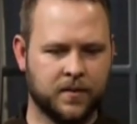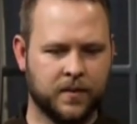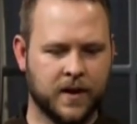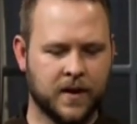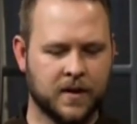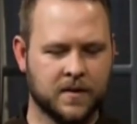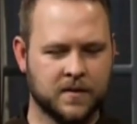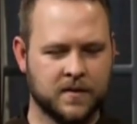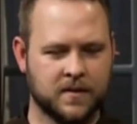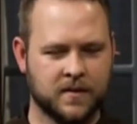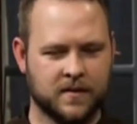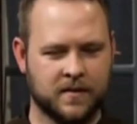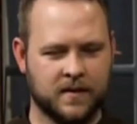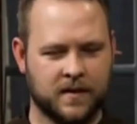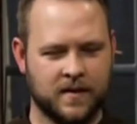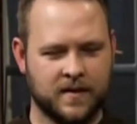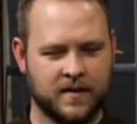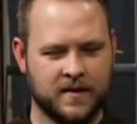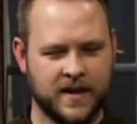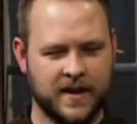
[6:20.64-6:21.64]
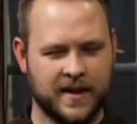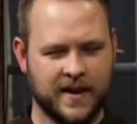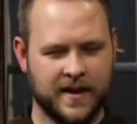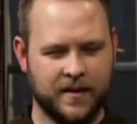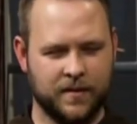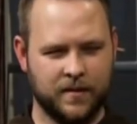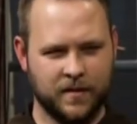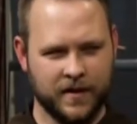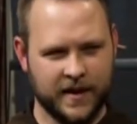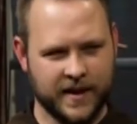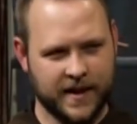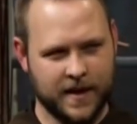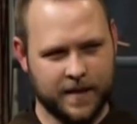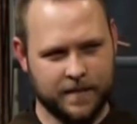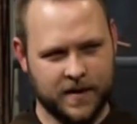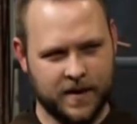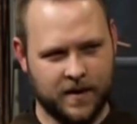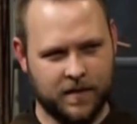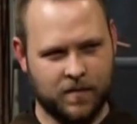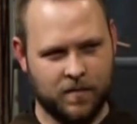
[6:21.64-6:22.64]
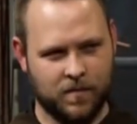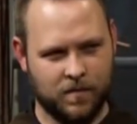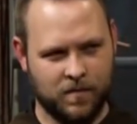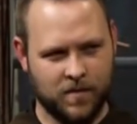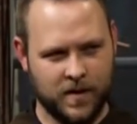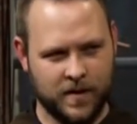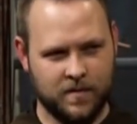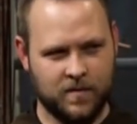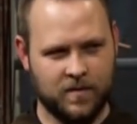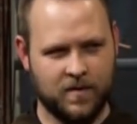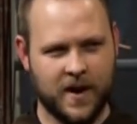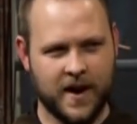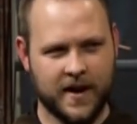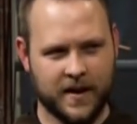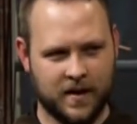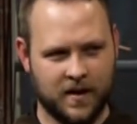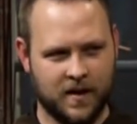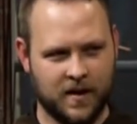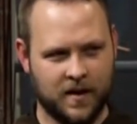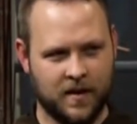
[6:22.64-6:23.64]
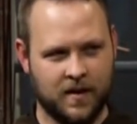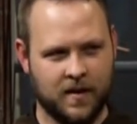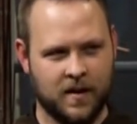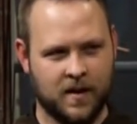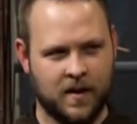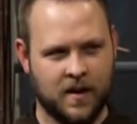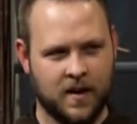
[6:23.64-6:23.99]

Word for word: we also see that he really kept a written record